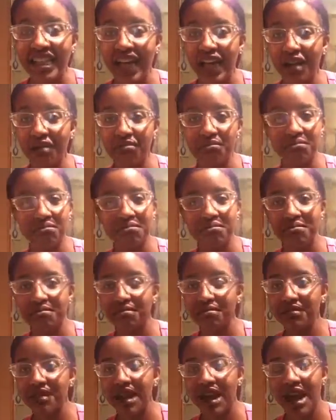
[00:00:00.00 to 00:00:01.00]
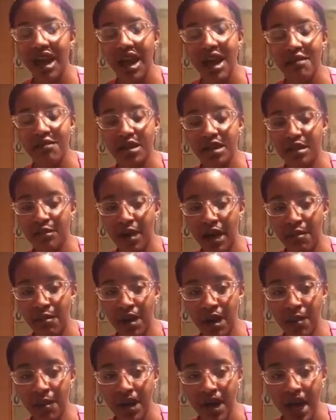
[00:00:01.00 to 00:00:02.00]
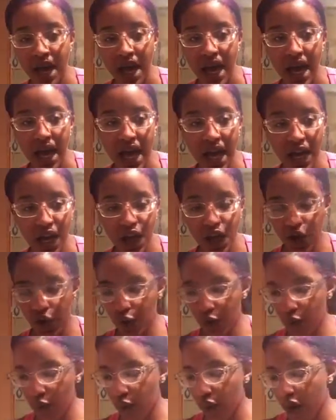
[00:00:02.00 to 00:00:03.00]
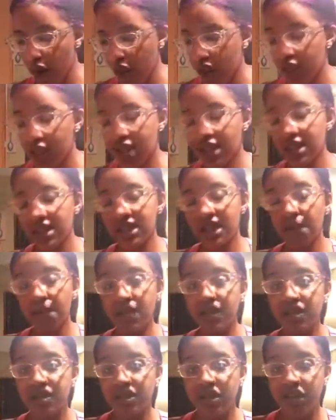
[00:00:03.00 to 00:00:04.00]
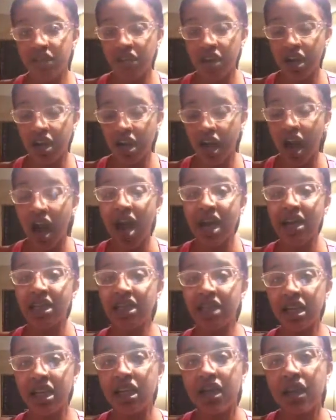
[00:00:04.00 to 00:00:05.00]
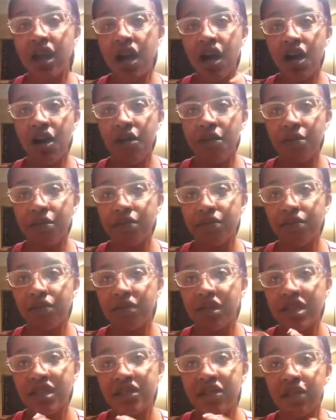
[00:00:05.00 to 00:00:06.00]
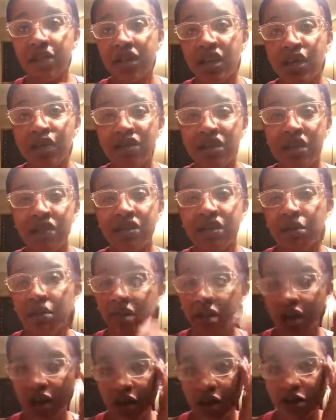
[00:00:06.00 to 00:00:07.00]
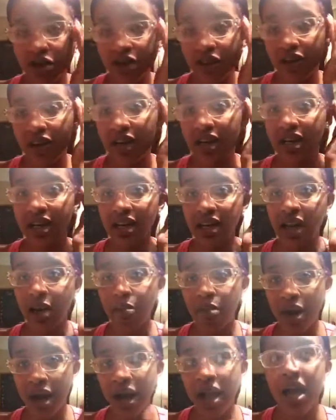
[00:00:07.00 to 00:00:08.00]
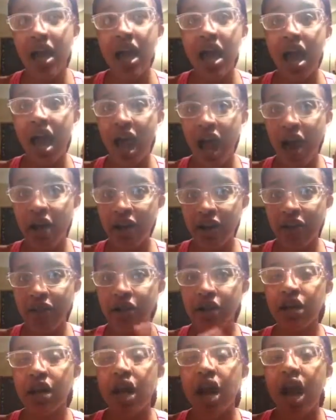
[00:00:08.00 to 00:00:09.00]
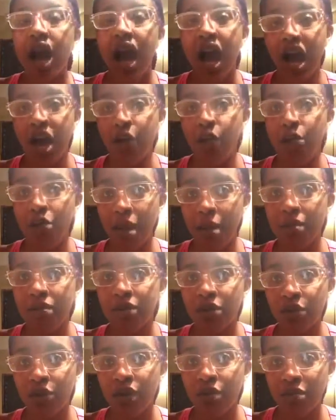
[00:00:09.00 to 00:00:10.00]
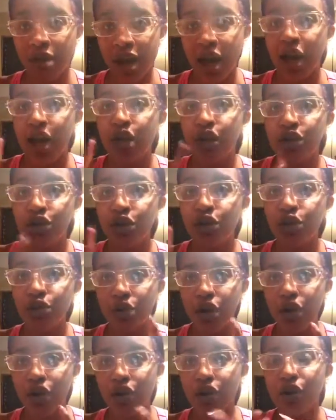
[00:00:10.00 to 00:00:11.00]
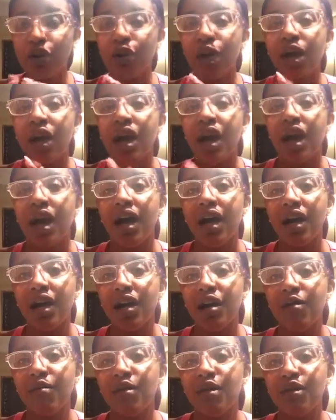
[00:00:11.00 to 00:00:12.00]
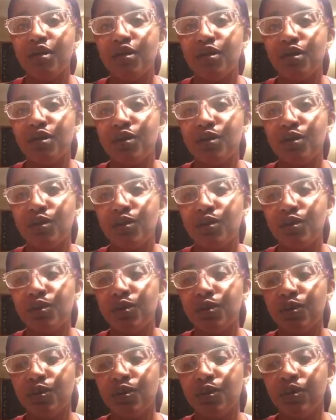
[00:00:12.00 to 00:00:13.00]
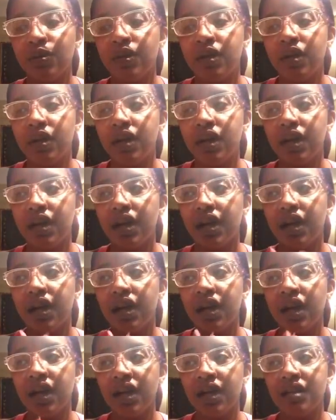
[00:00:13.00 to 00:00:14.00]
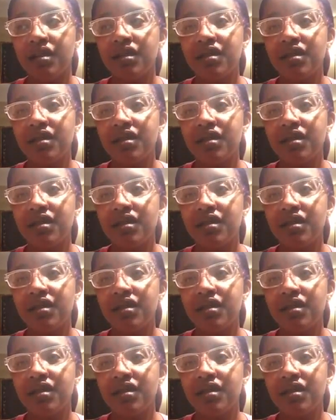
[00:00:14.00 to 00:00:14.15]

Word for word: tonight. I'm such a bad mom. Anywho, the, some of the stuff that I got, I did um, get some videos of some of the other stuff that I did not buy. However, I will probably be going back tomorrow um, to get